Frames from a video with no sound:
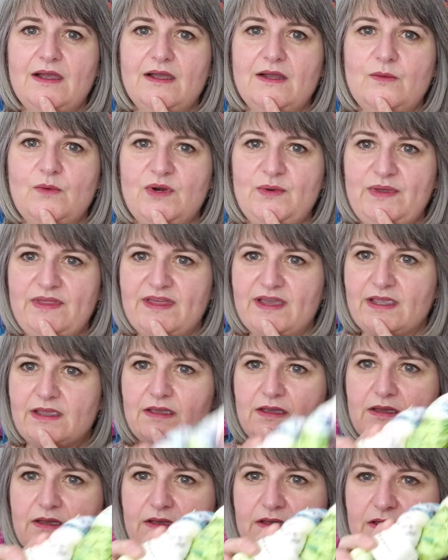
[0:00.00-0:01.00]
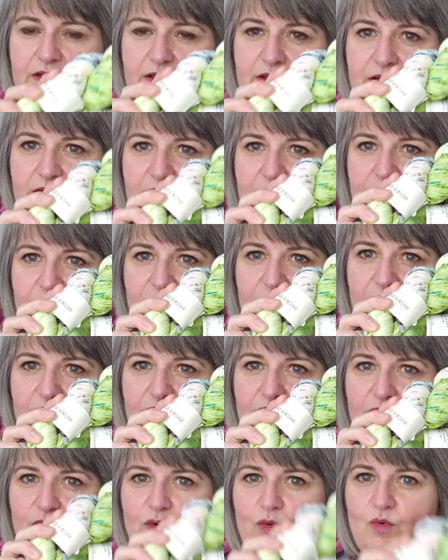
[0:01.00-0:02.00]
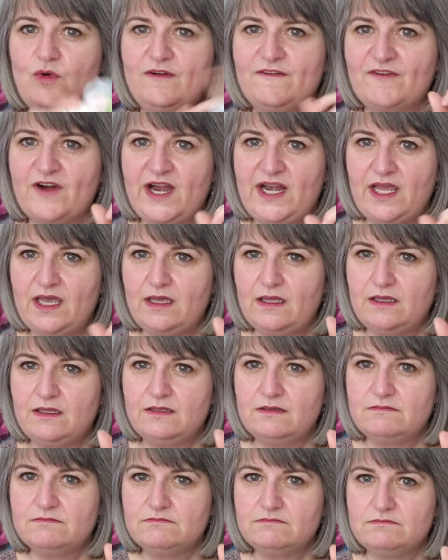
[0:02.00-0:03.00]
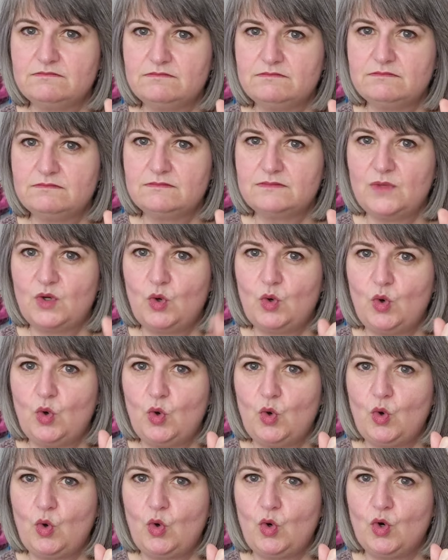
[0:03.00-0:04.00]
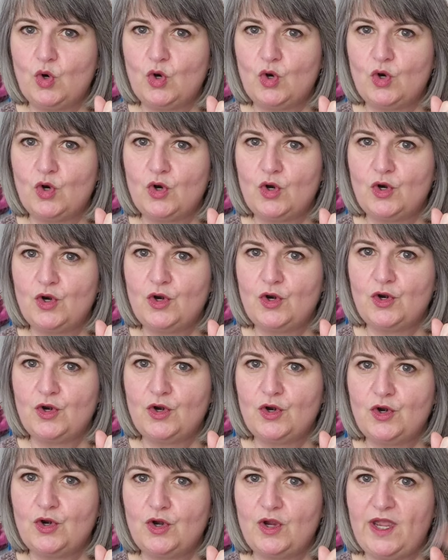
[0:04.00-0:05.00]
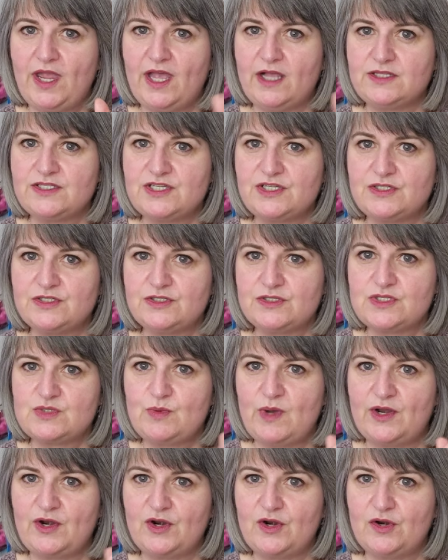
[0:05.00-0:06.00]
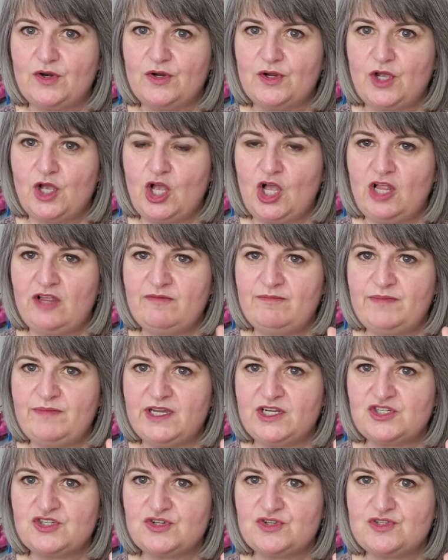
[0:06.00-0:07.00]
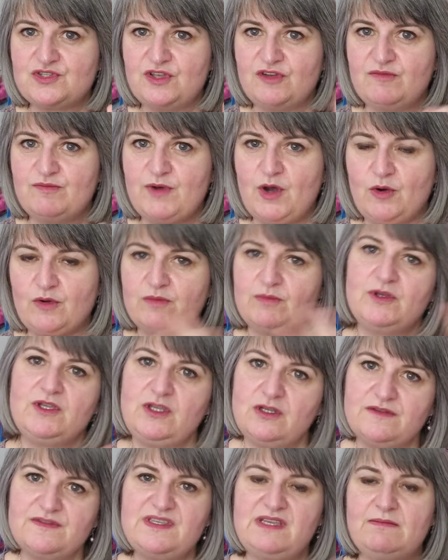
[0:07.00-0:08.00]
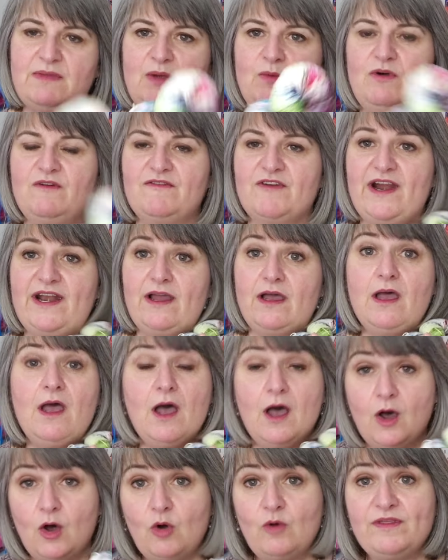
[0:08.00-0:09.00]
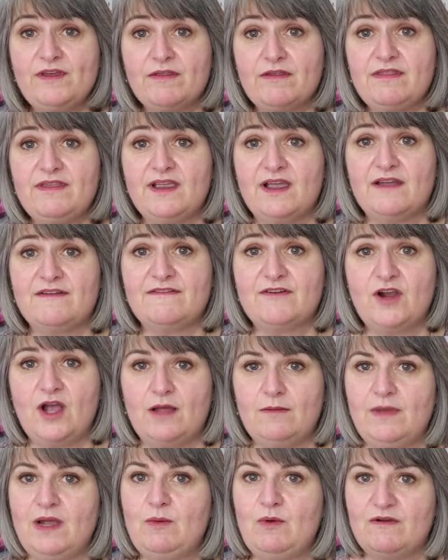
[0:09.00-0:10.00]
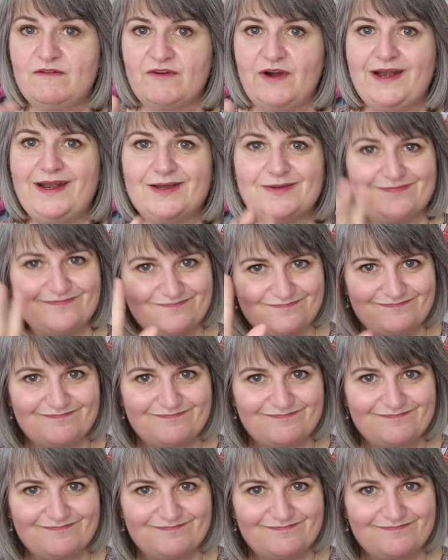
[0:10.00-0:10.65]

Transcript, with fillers: What do we think? Wilfreda or Elton sweater? I'll have pictures of both, but you'll see my Wilfreda. Oh, the other thing I forgot, my Wilfreda.